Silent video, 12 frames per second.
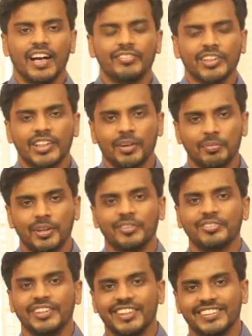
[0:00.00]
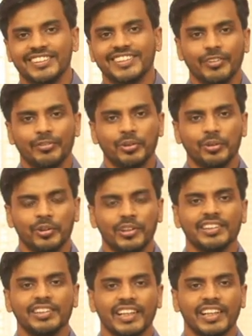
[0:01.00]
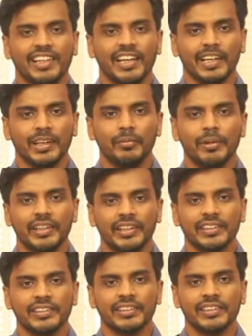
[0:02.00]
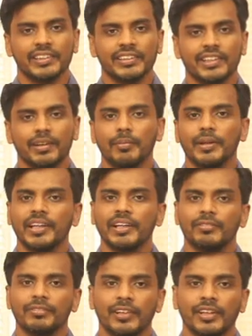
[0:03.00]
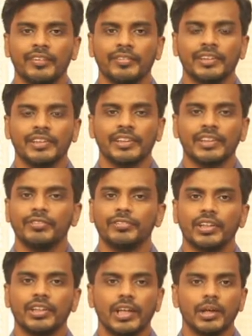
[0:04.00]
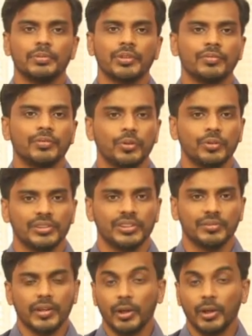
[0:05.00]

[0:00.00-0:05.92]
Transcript: After a couple of years, if you look at their liabilities, it's completely filled with different types of loans.